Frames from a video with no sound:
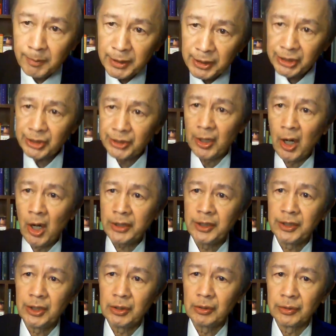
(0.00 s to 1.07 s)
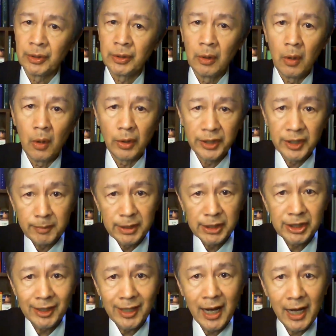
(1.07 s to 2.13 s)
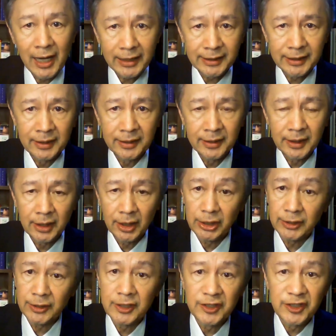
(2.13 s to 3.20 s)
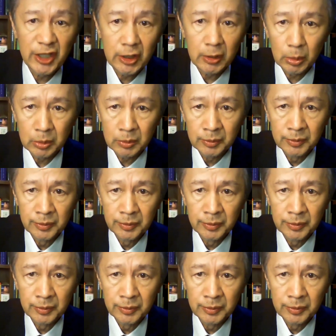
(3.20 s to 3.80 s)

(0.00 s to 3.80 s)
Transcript: emission altitude or emission height is zero